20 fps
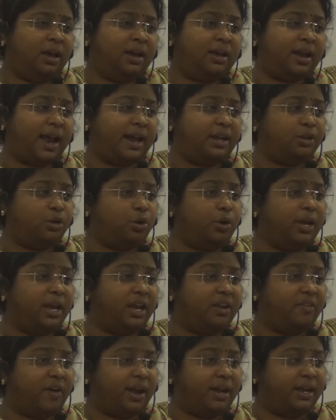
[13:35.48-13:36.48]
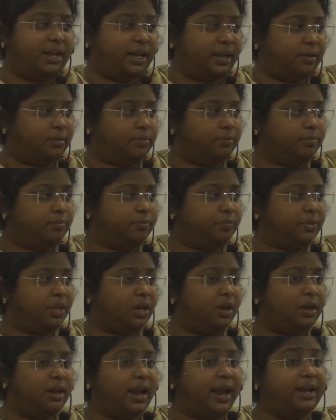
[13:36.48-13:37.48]
Right to equality,
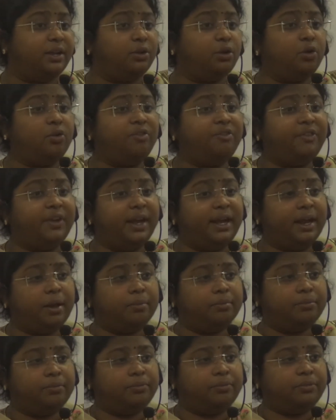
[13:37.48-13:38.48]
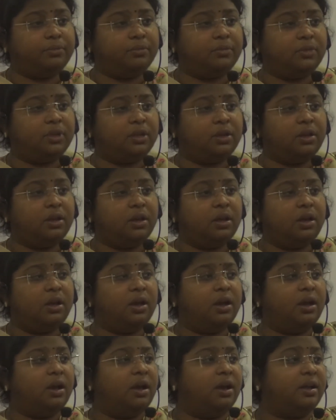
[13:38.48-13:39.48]
right to freedom,
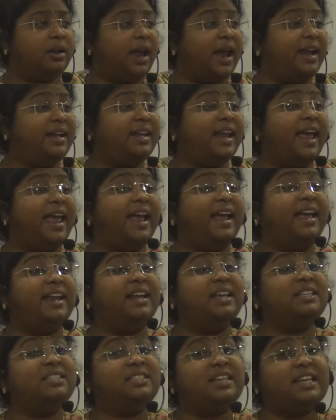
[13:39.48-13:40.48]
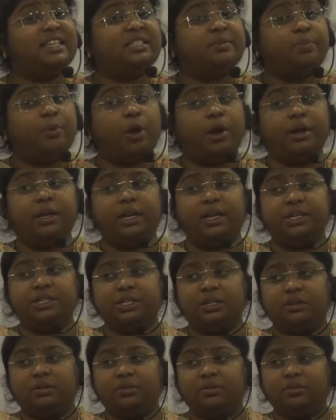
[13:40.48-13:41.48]
right against
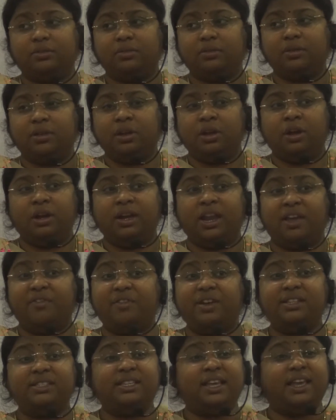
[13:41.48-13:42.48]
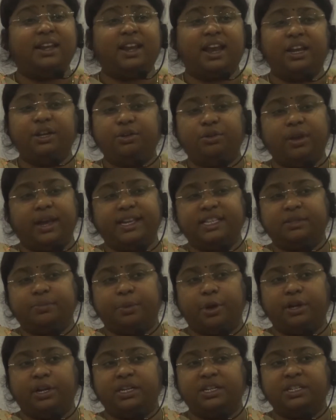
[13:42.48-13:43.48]
exploitation. Never say right to
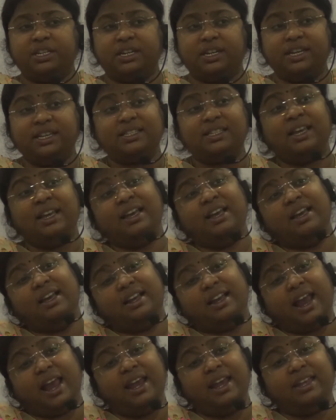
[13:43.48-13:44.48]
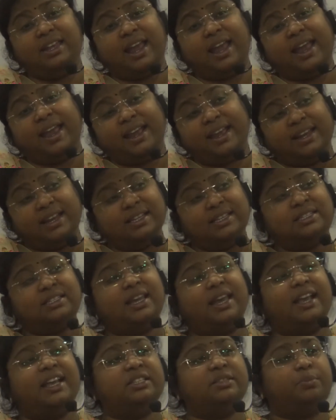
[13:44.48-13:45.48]
exploitation, it is right
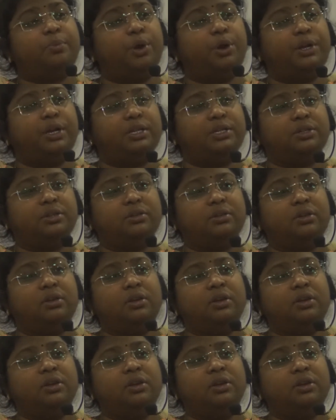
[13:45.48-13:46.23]
against exploitation.